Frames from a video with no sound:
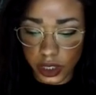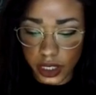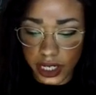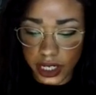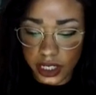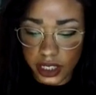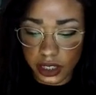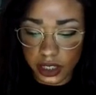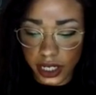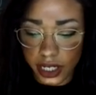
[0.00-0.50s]
that
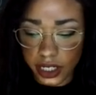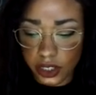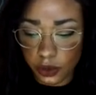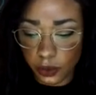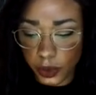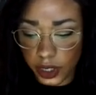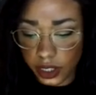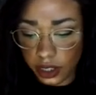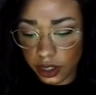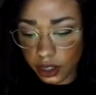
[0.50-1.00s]
is that is
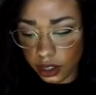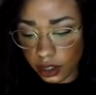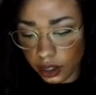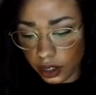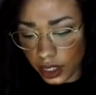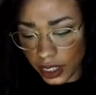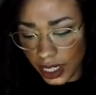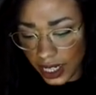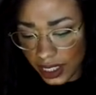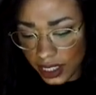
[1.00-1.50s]
when
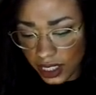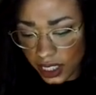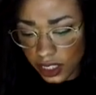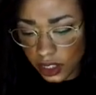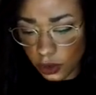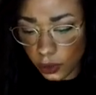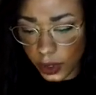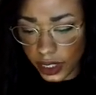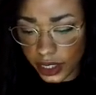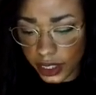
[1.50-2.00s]

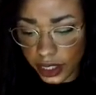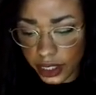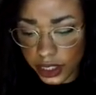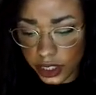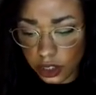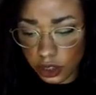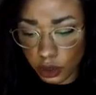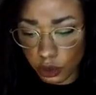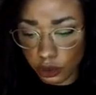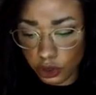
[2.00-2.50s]
classics when there
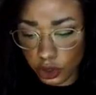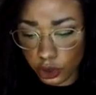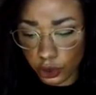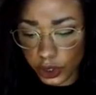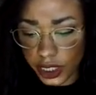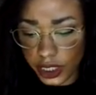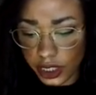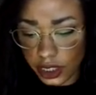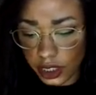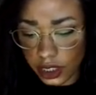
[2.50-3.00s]
is no
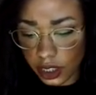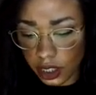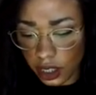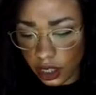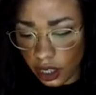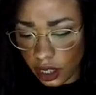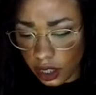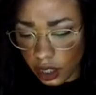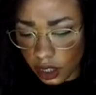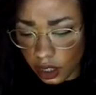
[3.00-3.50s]
choice
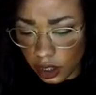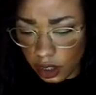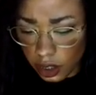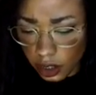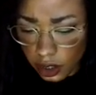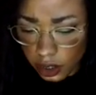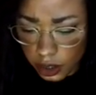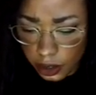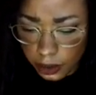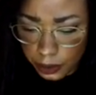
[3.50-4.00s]

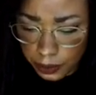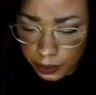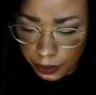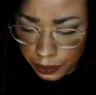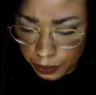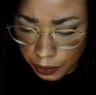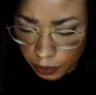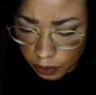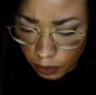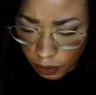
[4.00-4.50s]

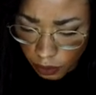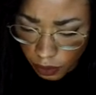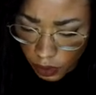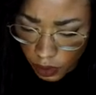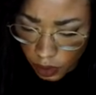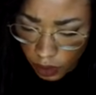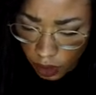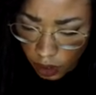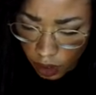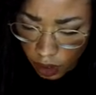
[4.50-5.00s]
um,
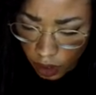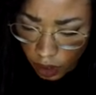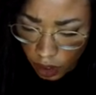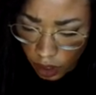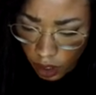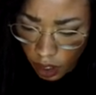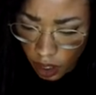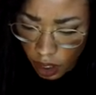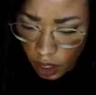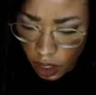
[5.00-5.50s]

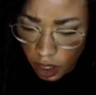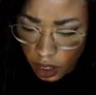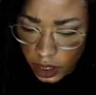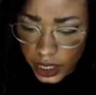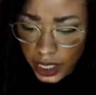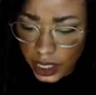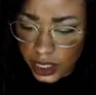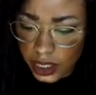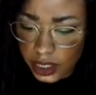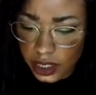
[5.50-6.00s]

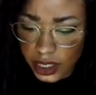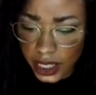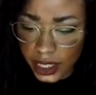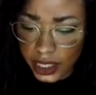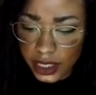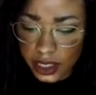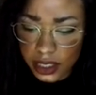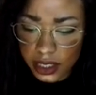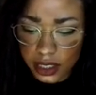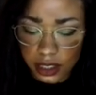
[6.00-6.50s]
that is
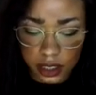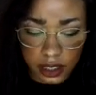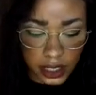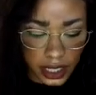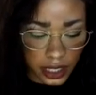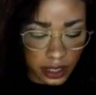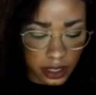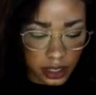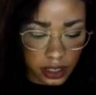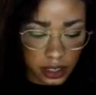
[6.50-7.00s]
that is
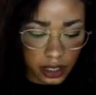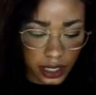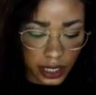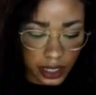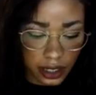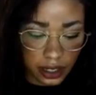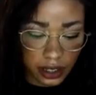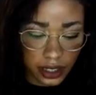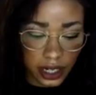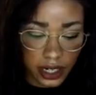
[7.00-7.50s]
that is
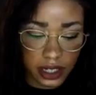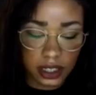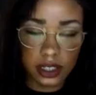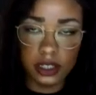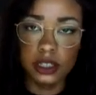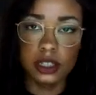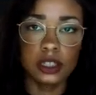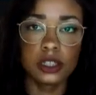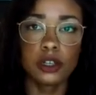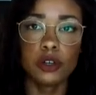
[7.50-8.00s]
like that is
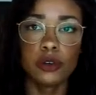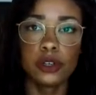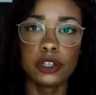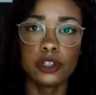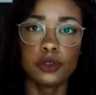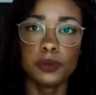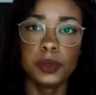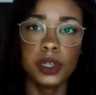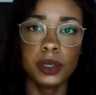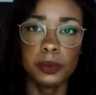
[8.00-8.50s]
just going
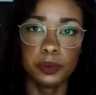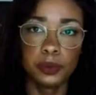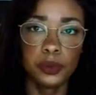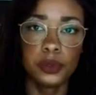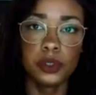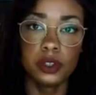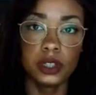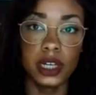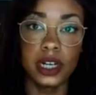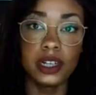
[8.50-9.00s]
to be
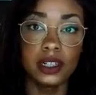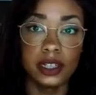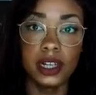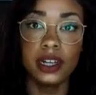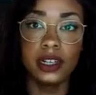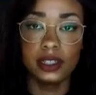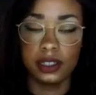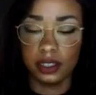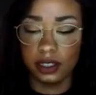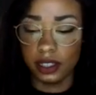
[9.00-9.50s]
that
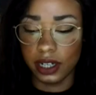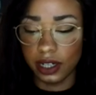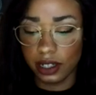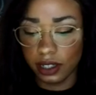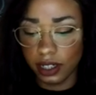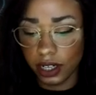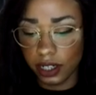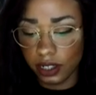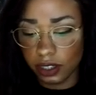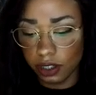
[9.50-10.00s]
that is there
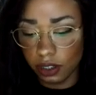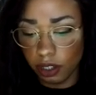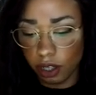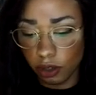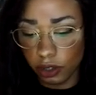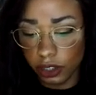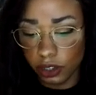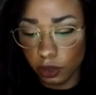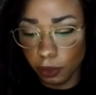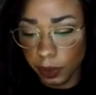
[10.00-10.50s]
there is
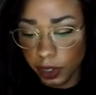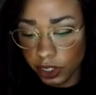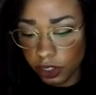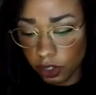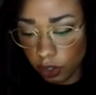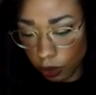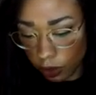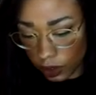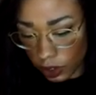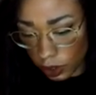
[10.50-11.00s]
going to be
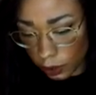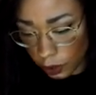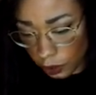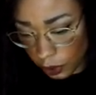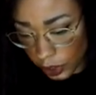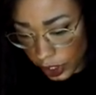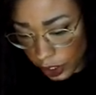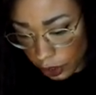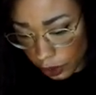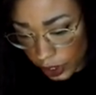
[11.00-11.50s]
some some
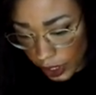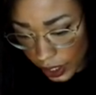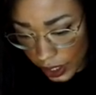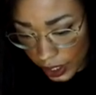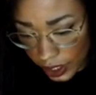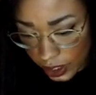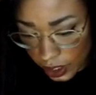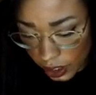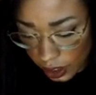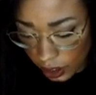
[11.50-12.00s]
credo Then
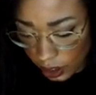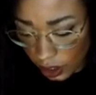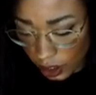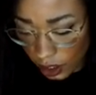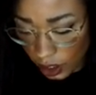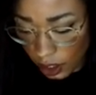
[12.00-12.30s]
I see.